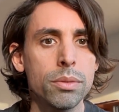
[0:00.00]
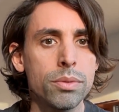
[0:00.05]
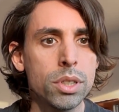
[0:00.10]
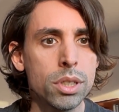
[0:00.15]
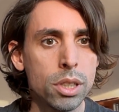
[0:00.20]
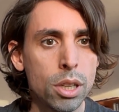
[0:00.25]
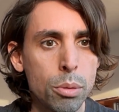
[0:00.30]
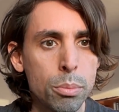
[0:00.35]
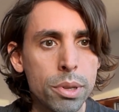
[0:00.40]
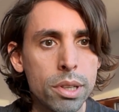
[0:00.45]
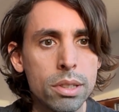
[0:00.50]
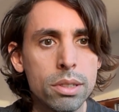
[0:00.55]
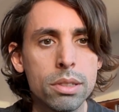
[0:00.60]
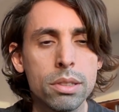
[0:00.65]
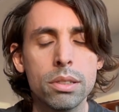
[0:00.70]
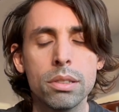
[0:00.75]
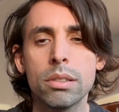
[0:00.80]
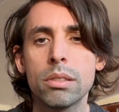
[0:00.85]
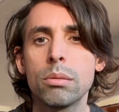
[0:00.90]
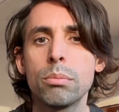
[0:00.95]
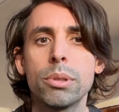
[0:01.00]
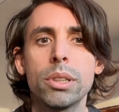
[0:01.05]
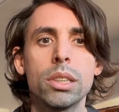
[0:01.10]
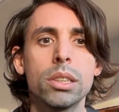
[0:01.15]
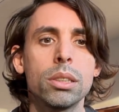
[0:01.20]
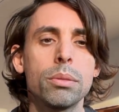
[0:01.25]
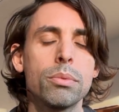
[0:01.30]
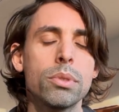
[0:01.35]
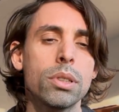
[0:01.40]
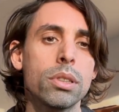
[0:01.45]
genomics,
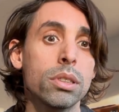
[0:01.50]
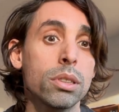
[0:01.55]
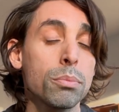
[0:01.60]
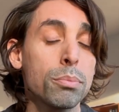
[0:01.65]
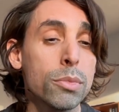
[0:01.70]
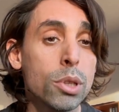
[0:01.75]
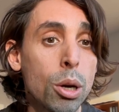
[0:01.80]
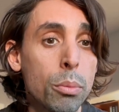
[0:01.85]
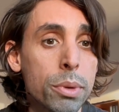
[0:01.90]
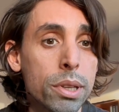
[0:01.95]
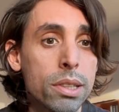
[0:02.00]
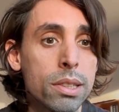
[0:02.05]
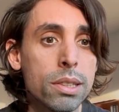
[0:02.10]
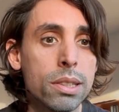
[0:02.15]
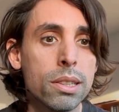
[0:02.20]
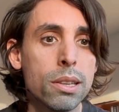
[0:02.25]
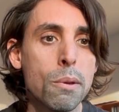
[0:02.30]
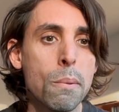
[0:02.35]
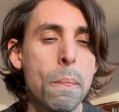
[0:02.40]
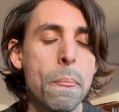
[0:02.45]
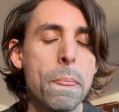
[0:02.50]
comparative transcriptomics.